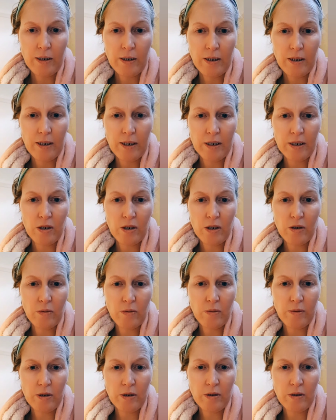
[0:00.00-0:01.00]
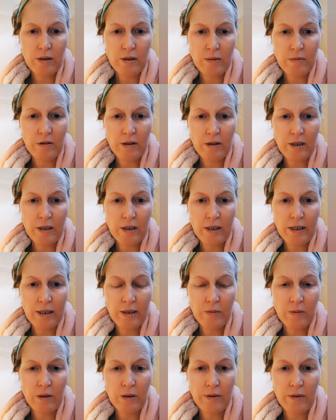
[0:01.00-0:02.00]
Yes, they do normally do an MRI. I had
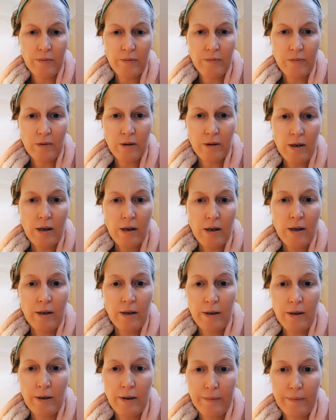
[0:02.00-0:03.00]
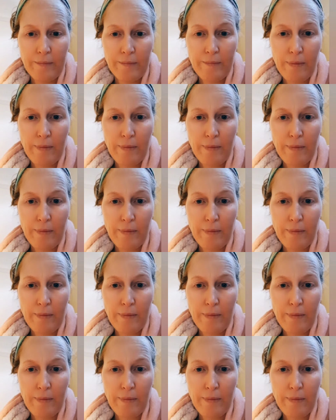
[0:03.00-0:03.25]
one. Yeah.